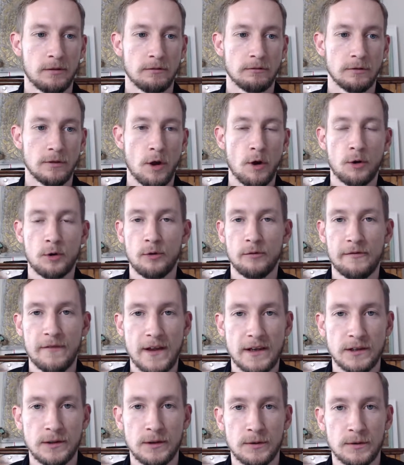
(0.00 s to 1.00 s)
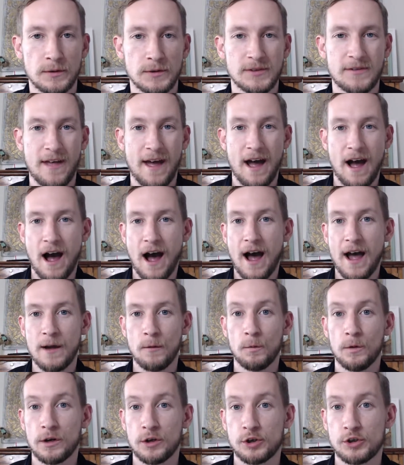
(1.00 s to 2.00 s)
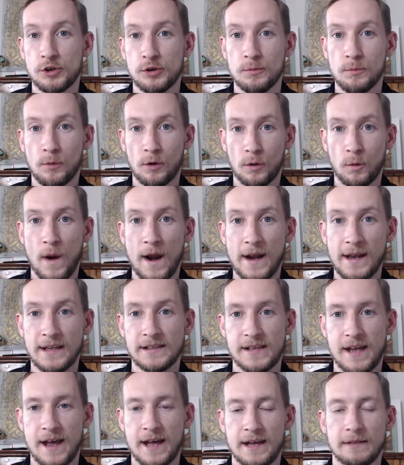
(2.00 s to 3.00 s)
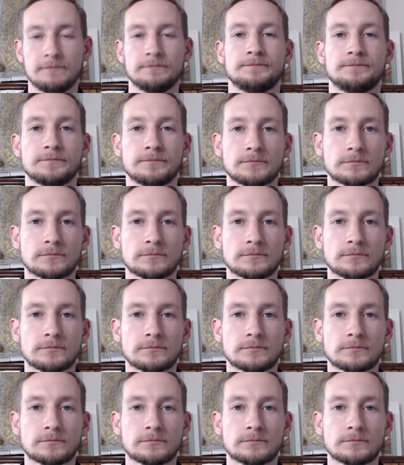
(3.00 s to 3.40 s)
local venues that I want to shoot more weddings at,